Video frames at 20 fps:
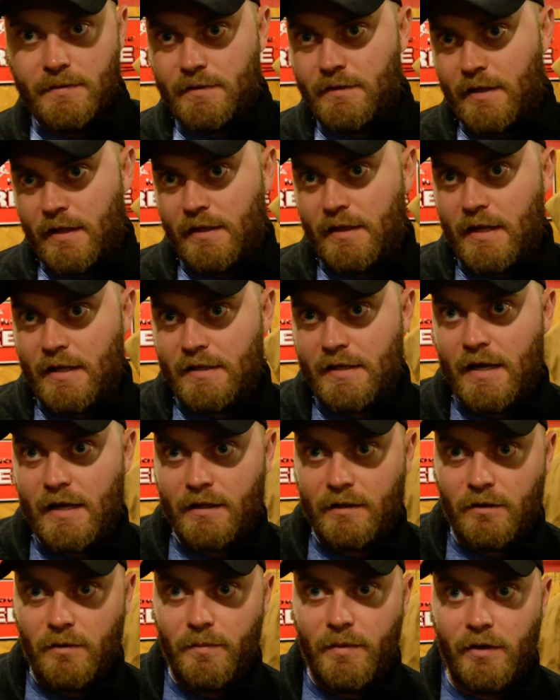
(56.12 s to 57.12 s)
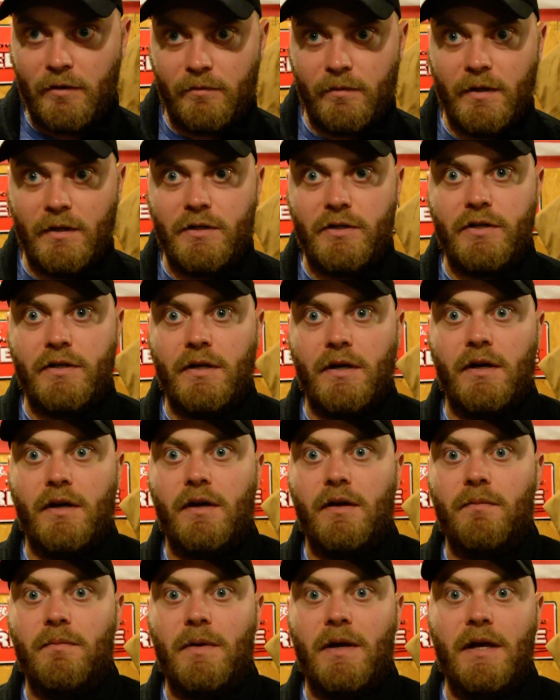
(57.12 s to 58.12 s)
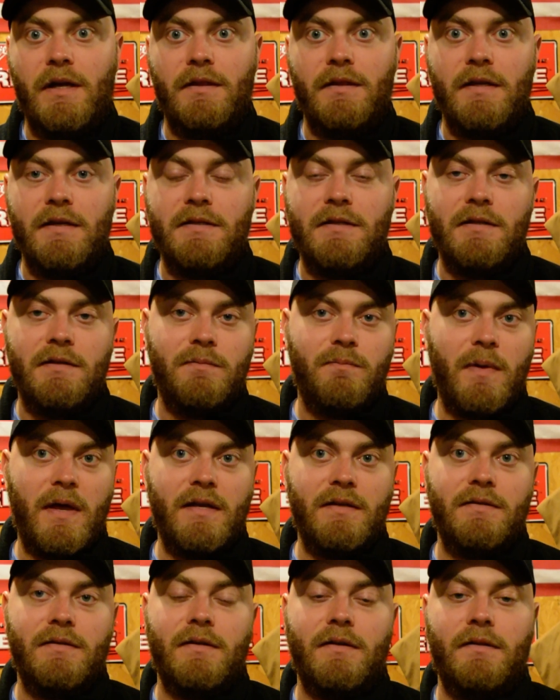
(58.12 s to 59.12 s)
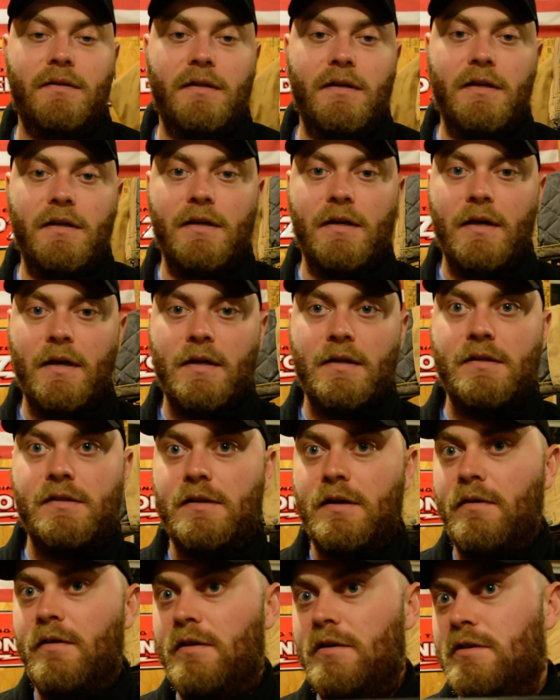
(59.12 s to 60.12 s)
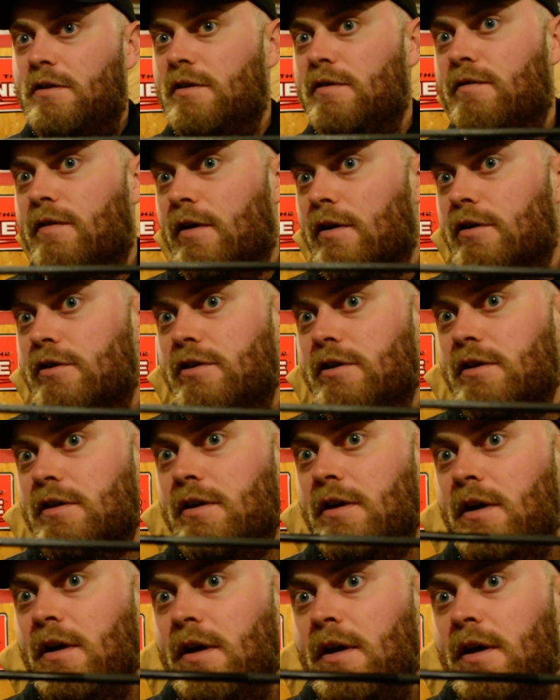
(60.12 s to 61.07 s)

they take a little bit of wrench time, and this is basically Sirius's version